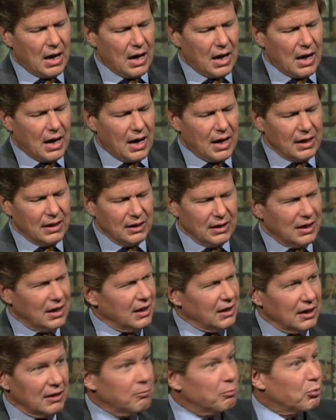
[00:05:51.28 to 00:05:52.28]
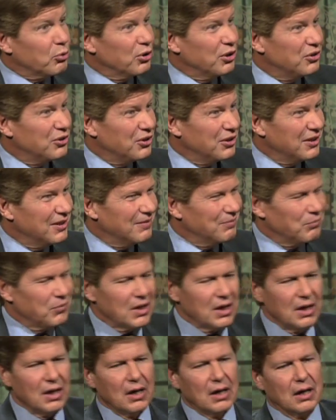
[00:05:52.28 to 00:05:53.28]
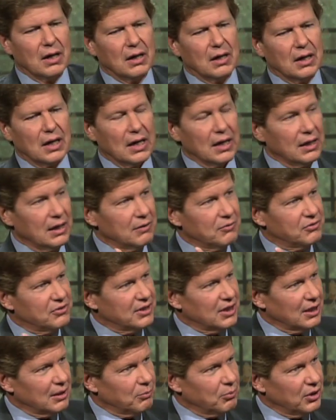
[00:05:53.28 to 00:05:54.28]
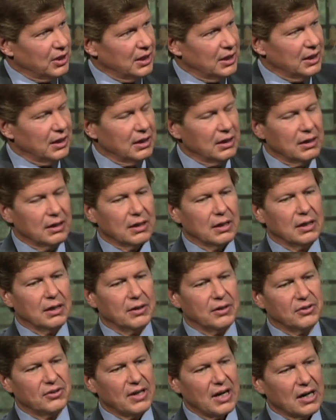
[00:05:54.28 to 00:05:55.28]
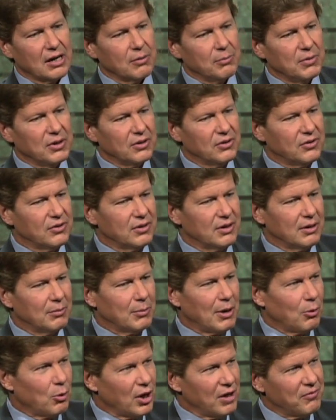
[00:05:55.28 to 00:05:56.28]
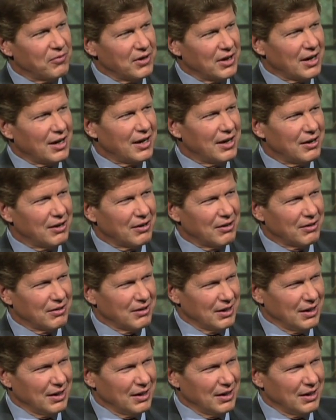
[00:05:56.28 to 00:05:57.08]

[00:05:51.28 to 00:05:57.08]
I love preaching. I love celebrating the sacraments. My wife and I are